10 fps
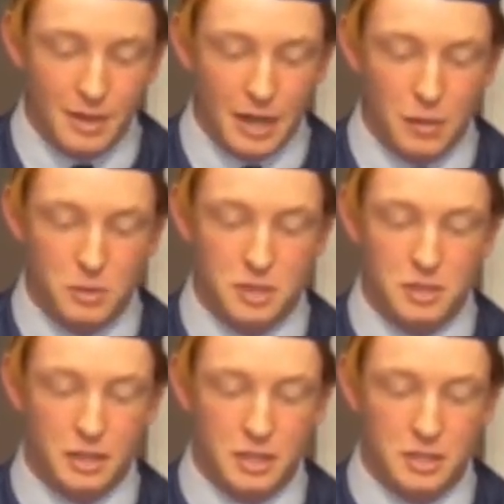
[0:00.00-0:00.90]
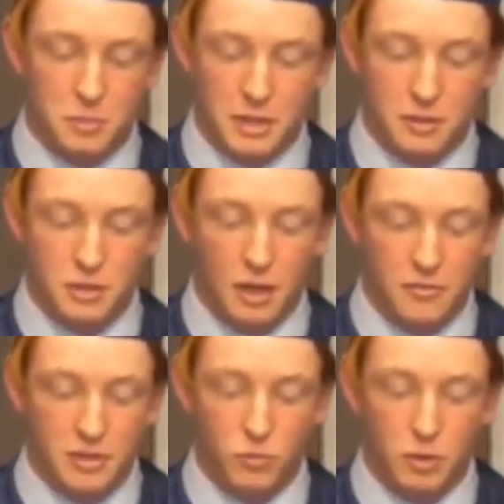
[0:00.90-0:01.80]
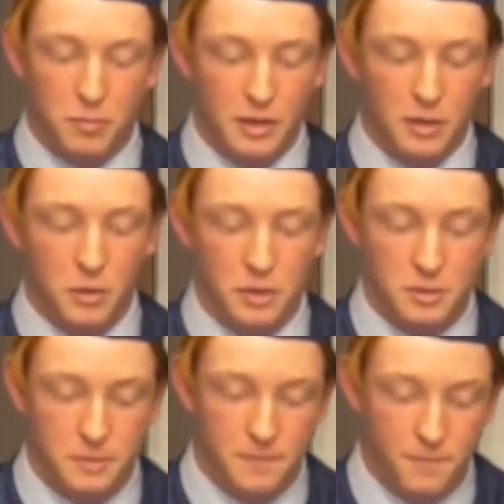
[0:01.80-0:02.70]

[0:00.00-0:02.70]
I was disgusted with how soft and wimpy I was.